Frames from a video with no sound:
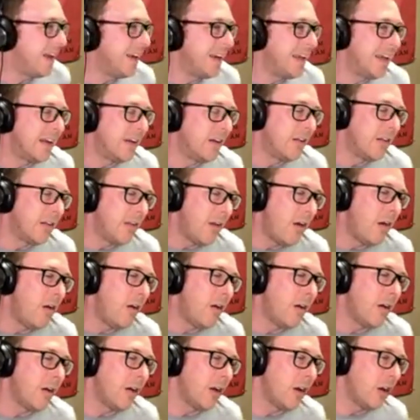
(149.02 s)
in a
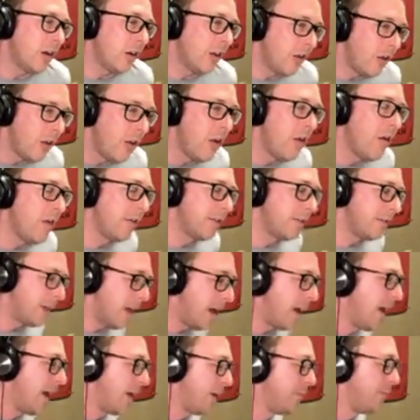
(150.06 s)
long, long
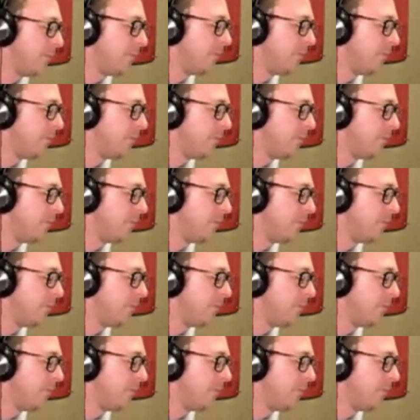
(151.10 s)
time.